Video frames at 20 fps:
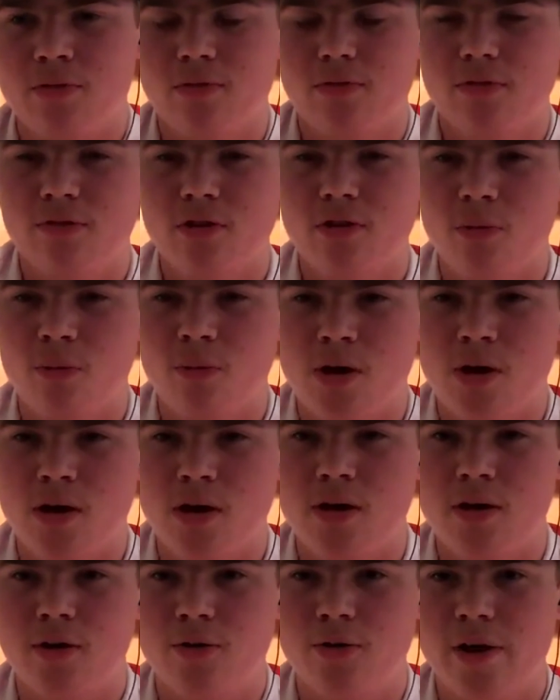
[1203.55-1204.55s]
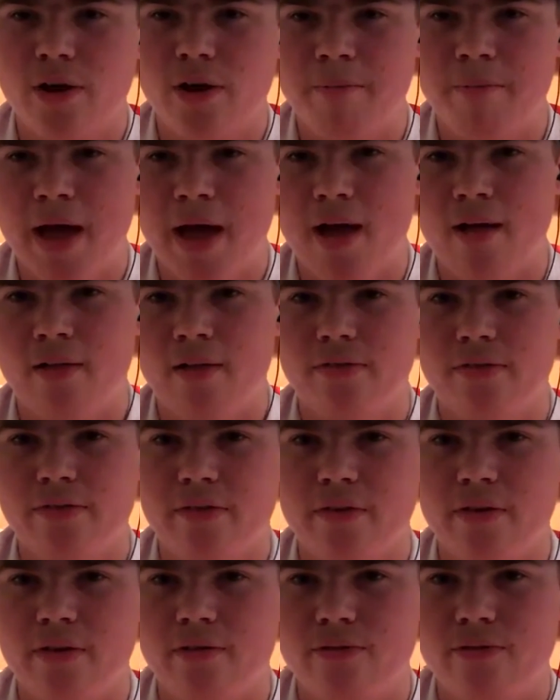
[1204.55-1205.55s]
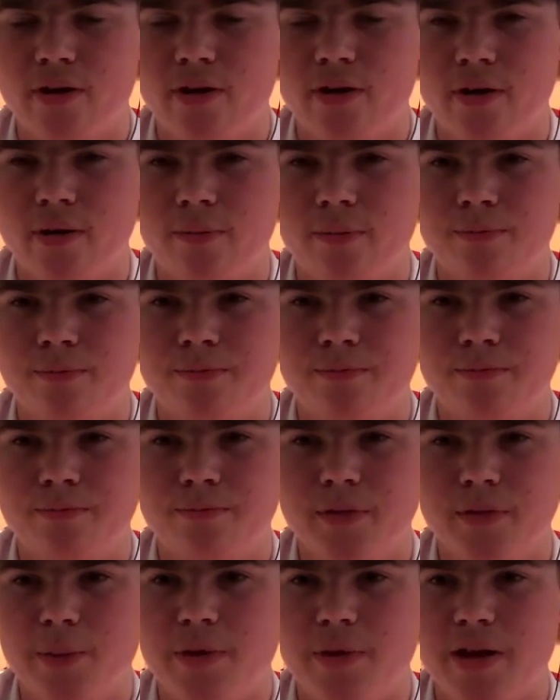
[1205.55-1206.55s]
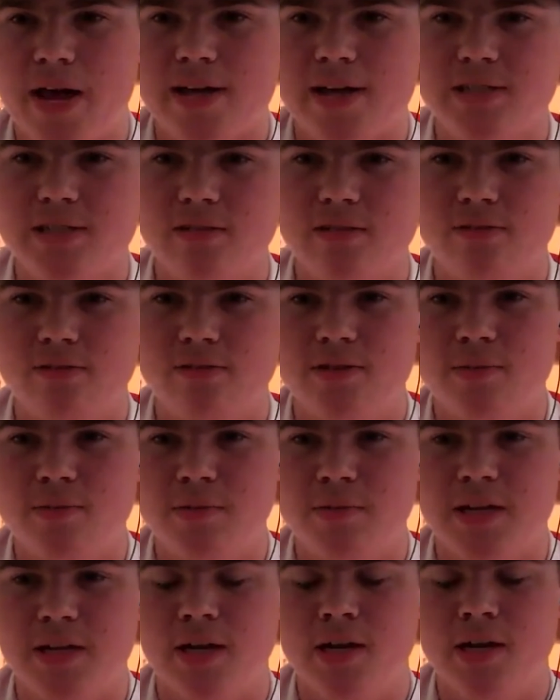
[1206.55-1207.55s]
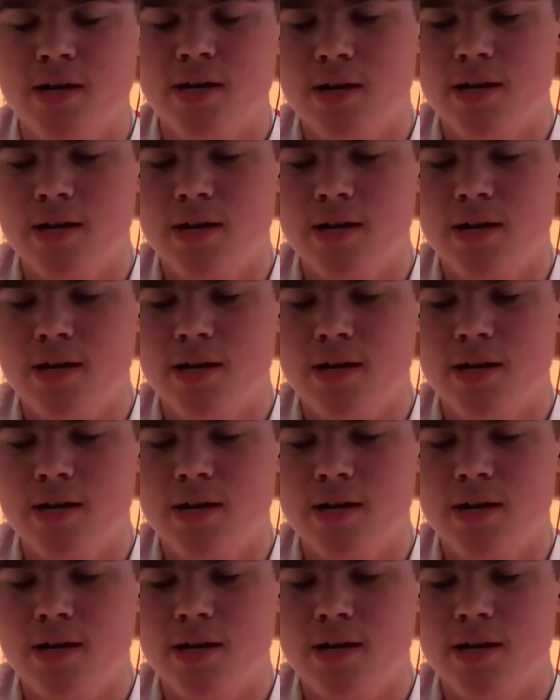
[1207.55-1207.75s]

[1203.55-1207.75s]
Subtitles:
So creating a balance of keeping active is big.